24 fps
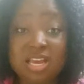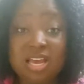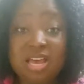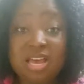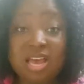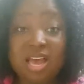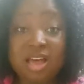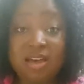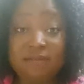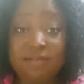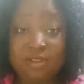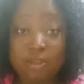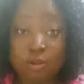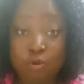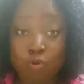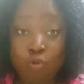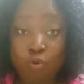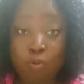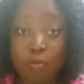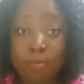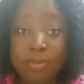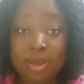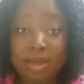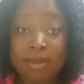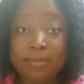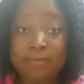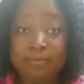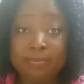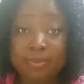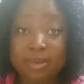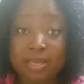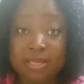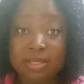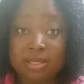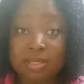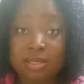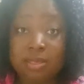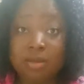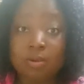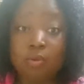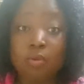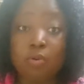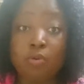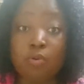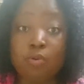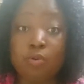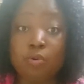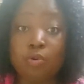have a normal birth
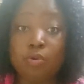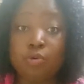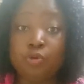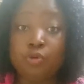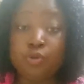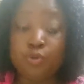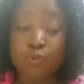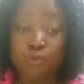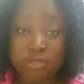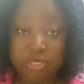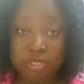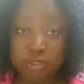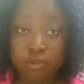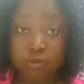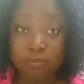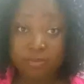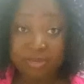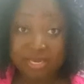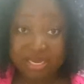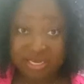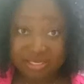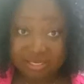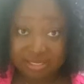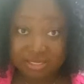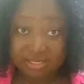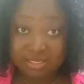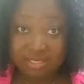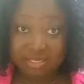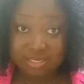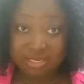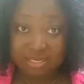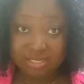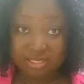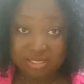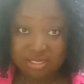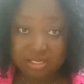or you need to be assisted